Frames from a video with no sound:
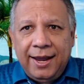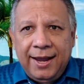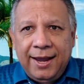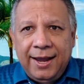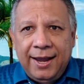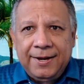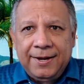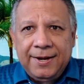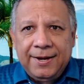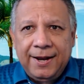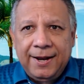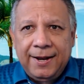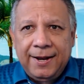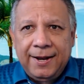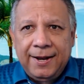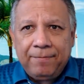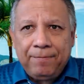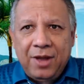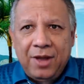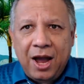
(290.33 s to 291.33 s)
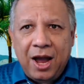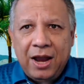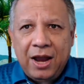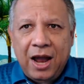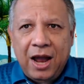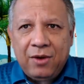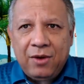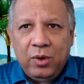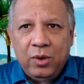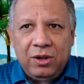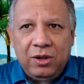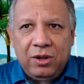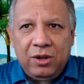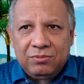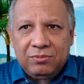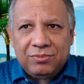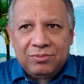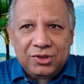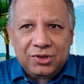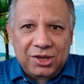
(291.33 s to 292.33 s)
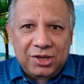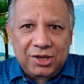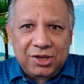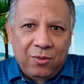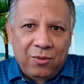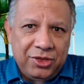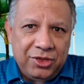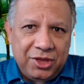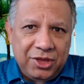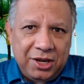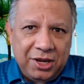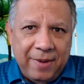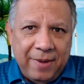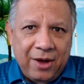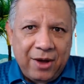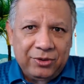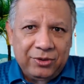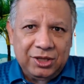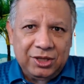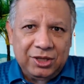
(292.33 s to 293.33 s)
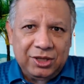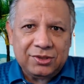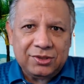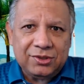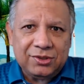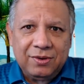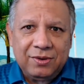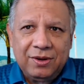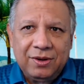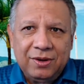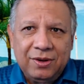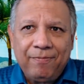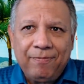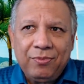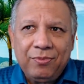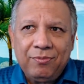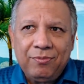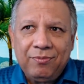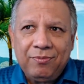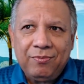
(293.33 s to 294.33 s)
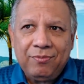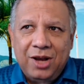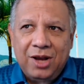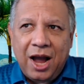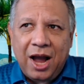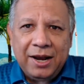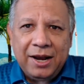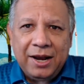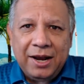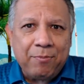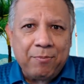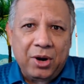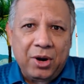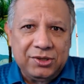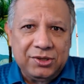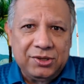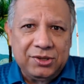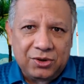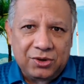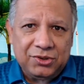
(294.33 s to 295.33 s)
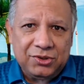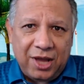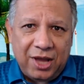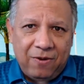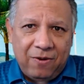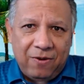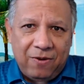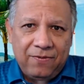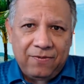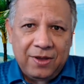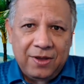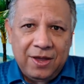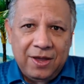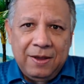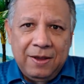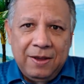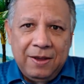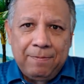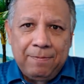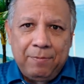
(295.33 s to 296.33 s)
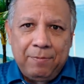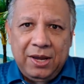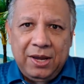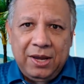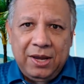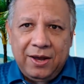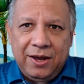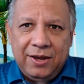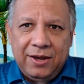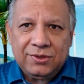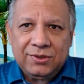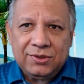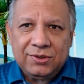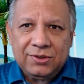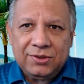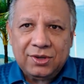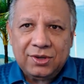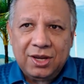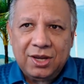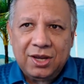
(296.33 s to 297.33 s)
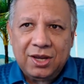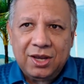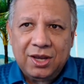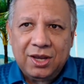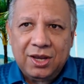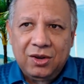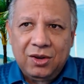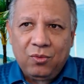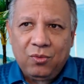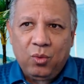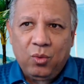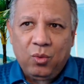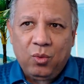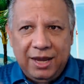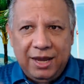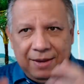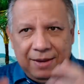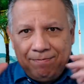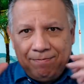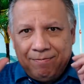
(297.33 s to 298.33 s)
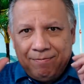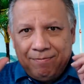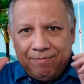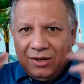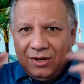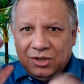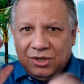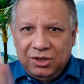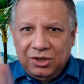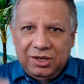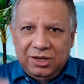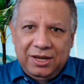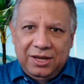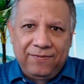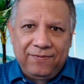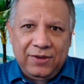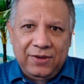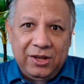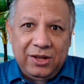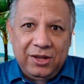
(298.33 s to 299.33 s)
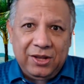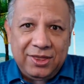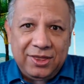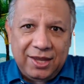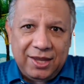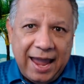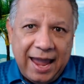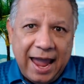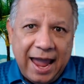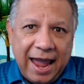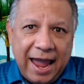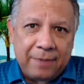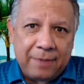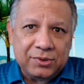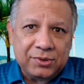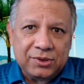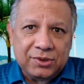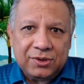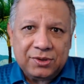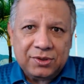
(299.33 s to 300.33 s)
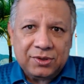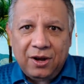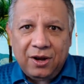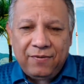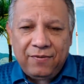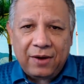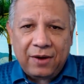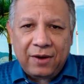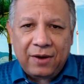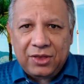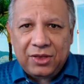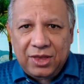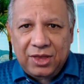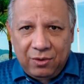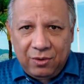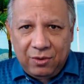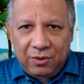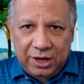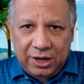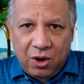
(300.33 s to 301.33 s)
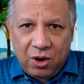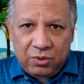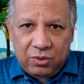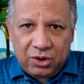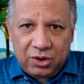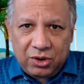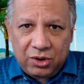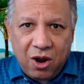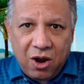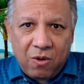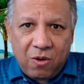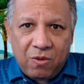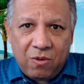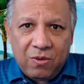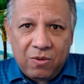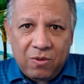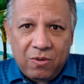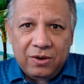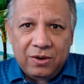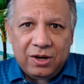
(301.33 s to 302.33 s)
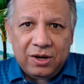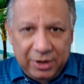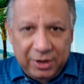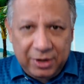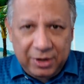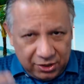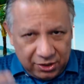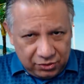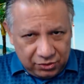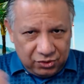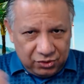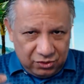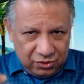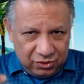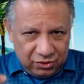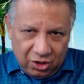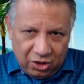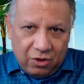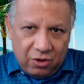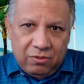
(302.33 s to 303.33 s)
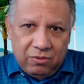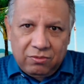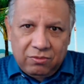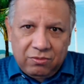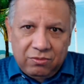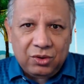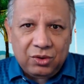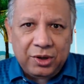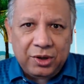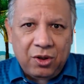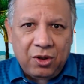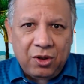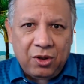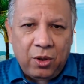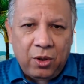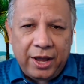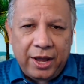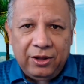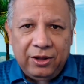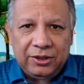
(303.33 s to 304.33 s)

And uh, I, I will say one thing about this. Kind of brace yourself, because we mentally fill in the gaps of everything we don't know because, you know, doing the whole